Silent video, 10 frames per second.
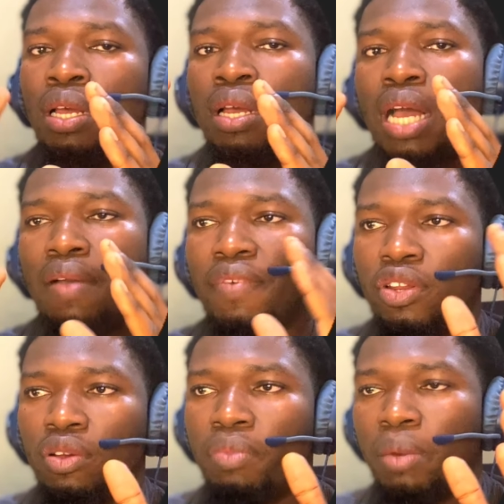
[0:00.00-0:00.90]
have a
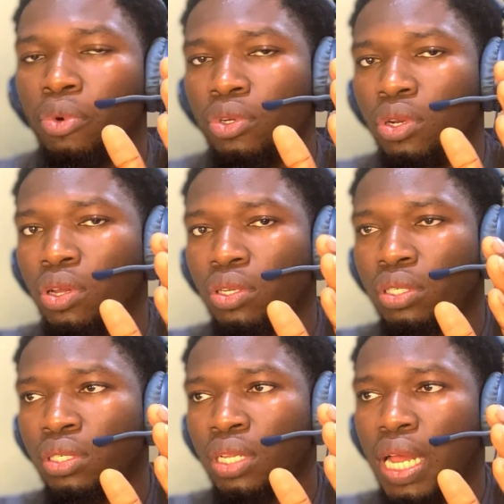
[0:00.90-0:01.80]
number
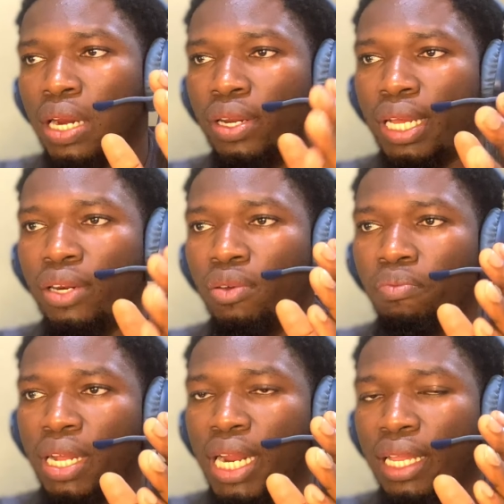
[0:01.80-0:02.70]
modulus another
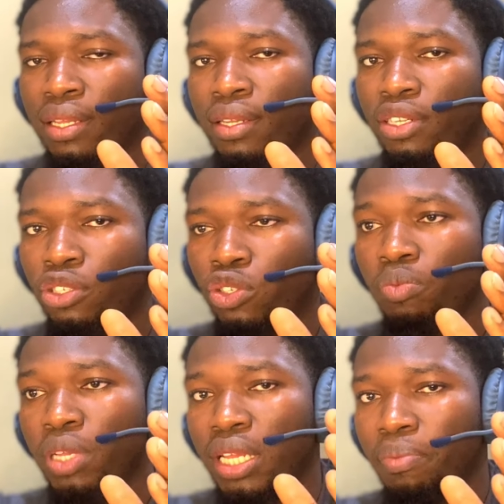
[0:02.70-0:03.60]
number, like it should
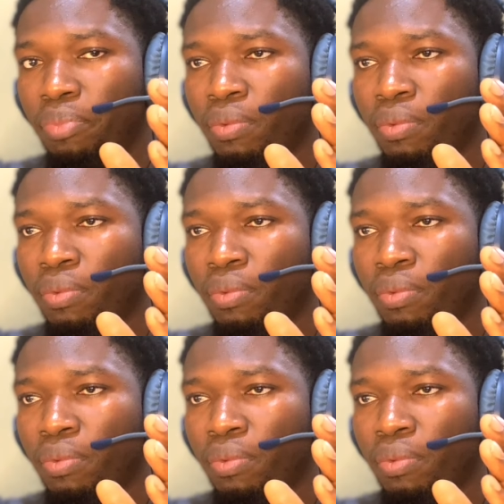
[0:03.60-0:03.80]
be